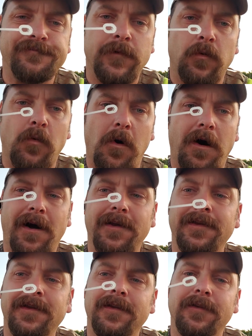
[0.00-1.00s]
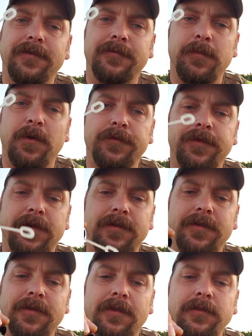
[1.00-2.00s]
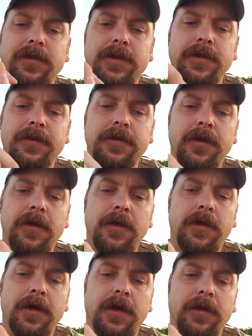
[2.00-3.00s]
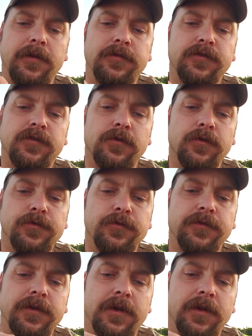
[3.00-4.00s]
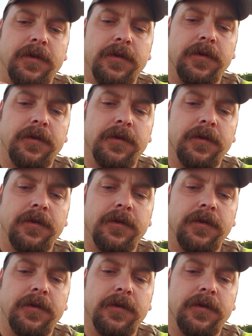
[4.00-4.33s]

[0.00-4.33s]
wand is built into the lid and it screws in.